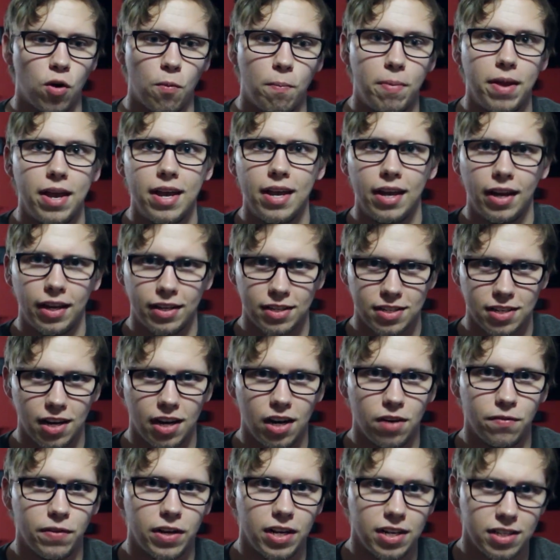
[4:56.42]
being
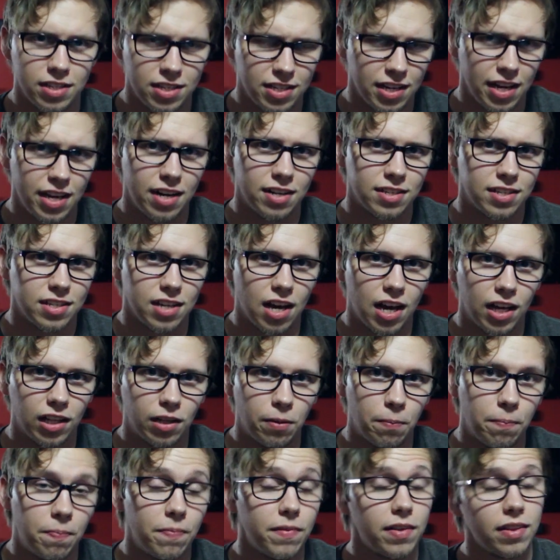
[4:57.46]
inside of an insane
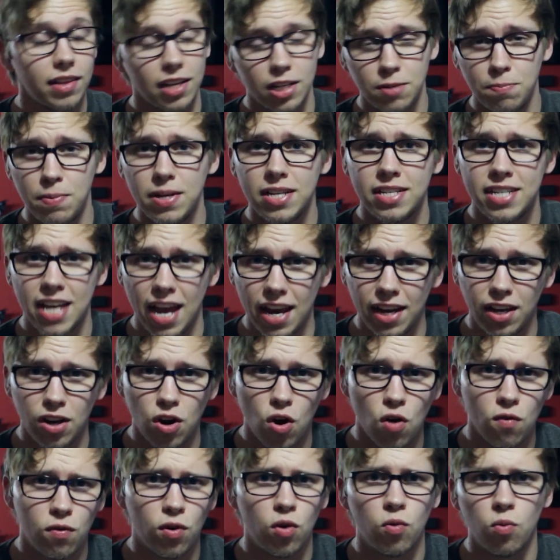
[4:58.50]
asylum that's been taken
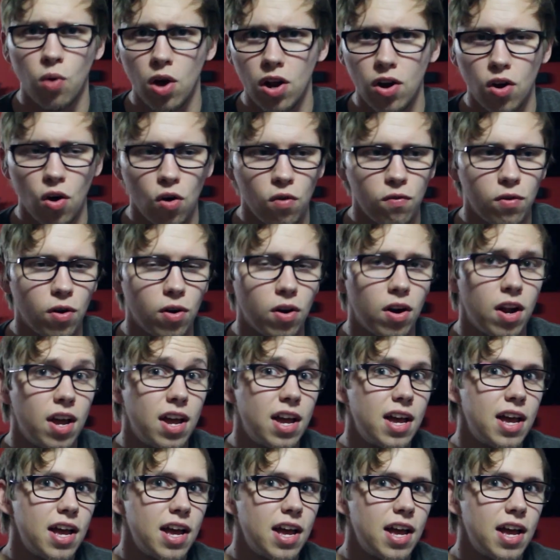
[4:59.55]
over, run over,